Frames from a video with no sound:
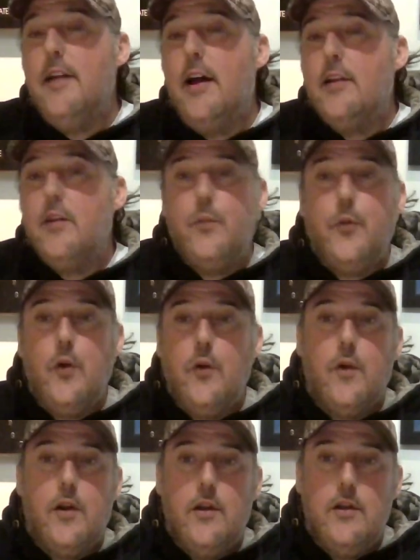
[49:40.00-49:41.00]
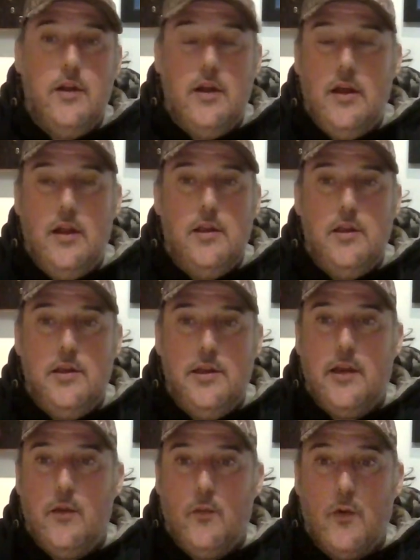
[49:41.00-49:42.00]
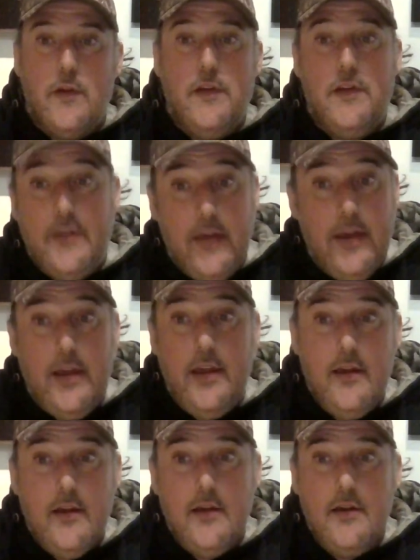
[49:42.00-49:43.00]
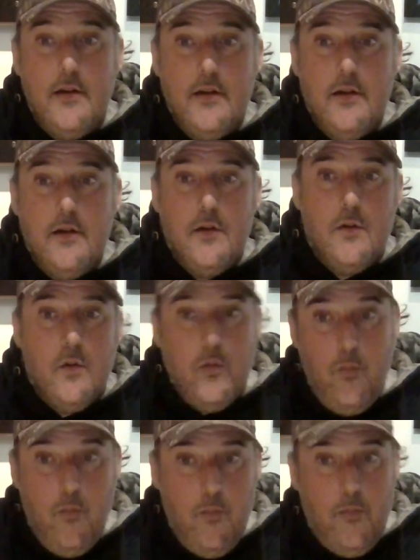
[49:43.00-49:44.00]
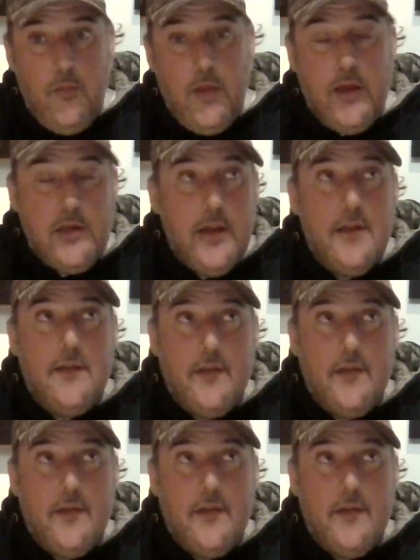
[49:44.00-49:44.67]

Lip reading: not to the point where she can really see. Like, she can